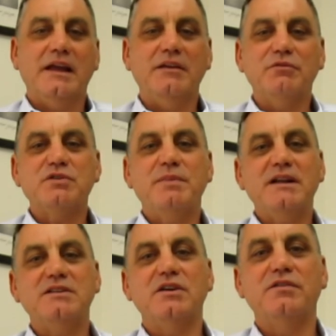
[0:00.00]
In
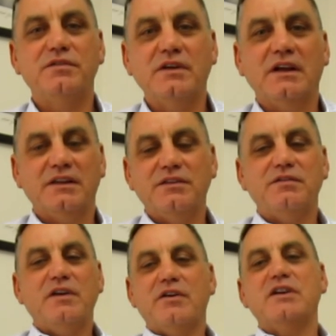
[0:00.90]
respect of the
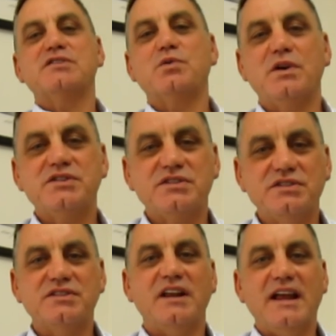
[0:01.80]
various
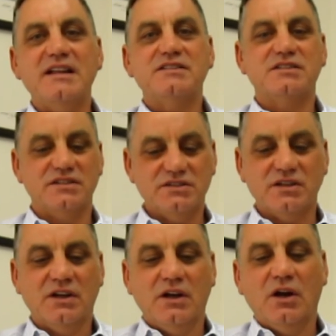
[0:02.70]
questions and
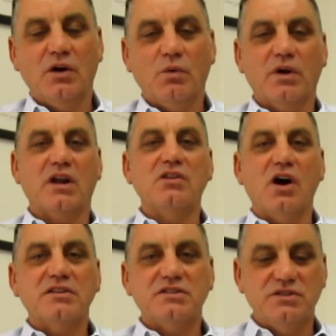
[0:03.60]
answers, what I'd
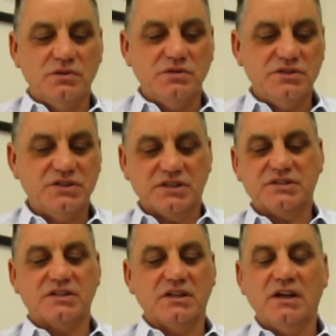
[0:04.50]
like to do is
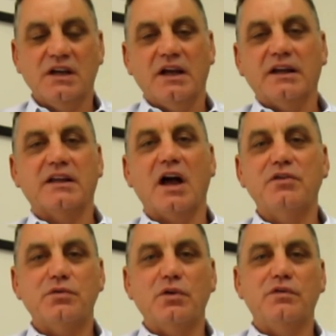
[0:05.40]
just go
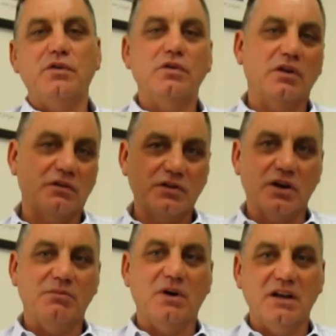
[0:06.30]
through a few that I've
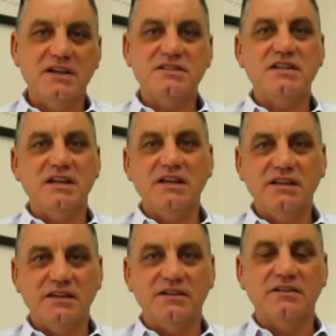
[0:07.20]
got on my list
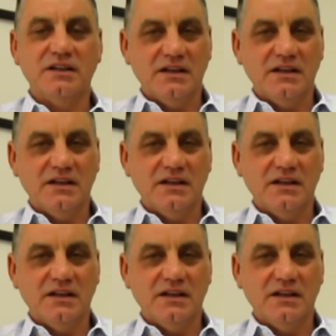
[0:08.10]
here, that